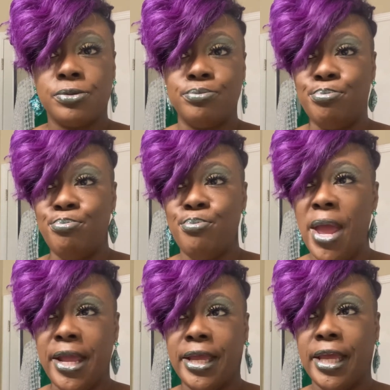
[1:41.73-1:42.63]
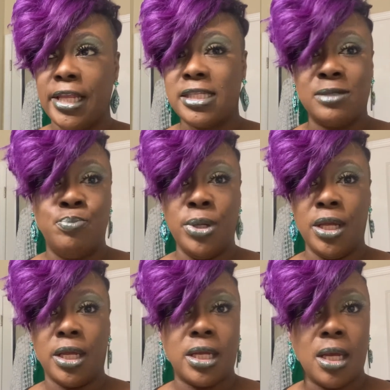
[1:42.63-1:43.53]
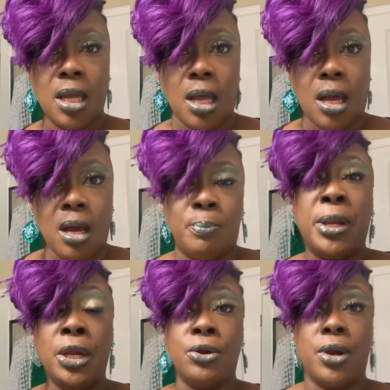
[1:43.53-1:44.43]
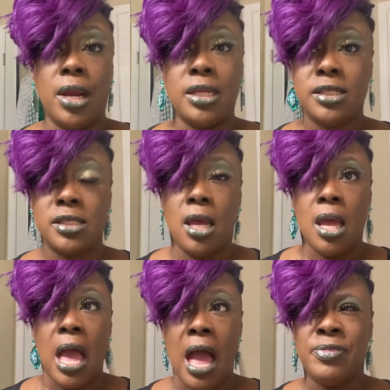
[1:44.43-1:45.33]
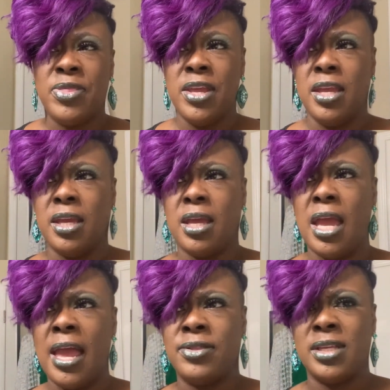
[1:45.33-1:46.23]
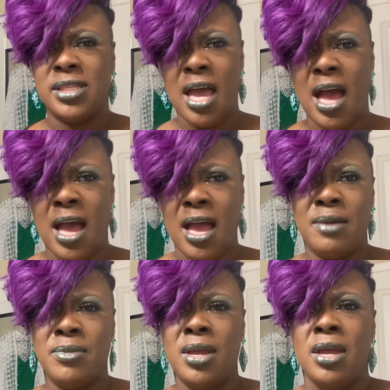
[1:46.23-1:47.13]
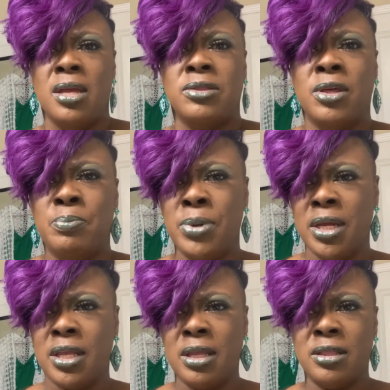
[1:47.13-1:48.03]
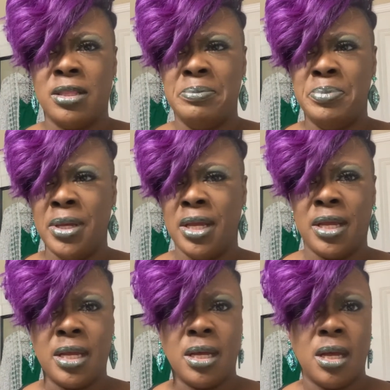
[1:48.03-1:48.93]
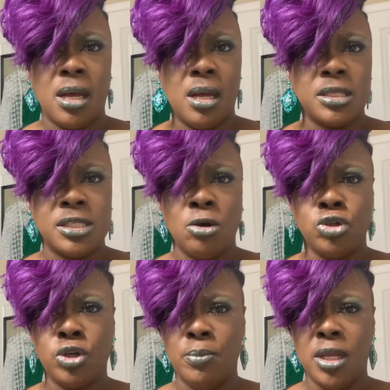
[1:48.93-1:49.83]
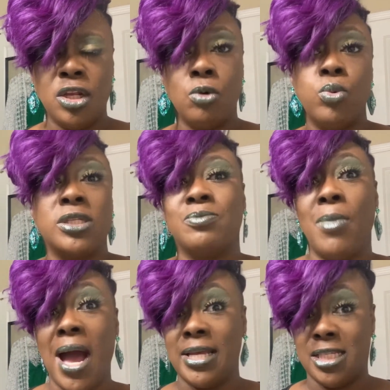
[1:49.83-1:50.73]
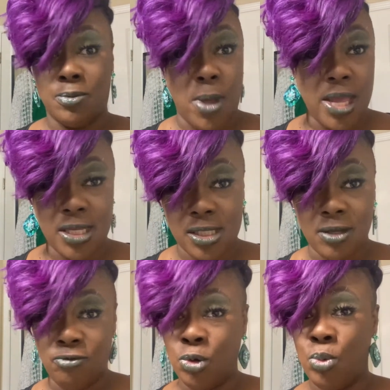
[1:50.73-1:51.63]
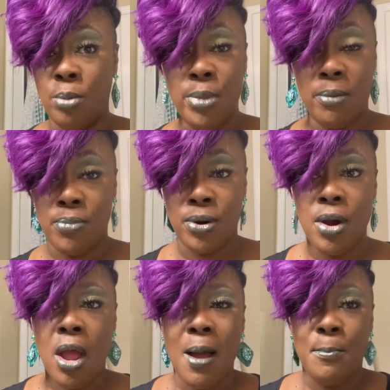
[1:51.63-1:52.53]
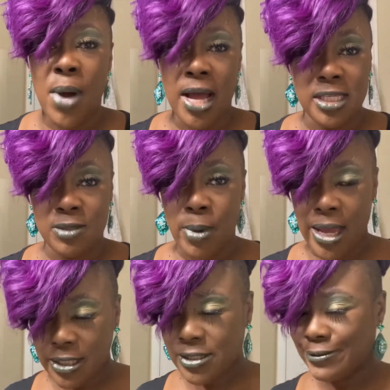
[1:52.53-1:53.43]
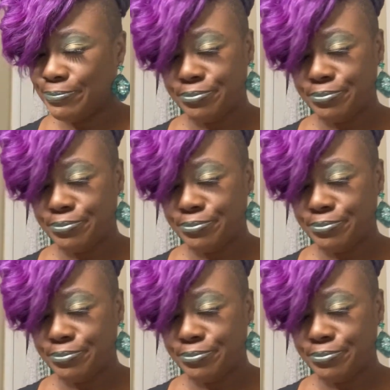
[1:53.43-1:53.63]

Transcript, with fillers: make its big appearance. I think at the time, the big social media was MySpace. If you remember MySpace,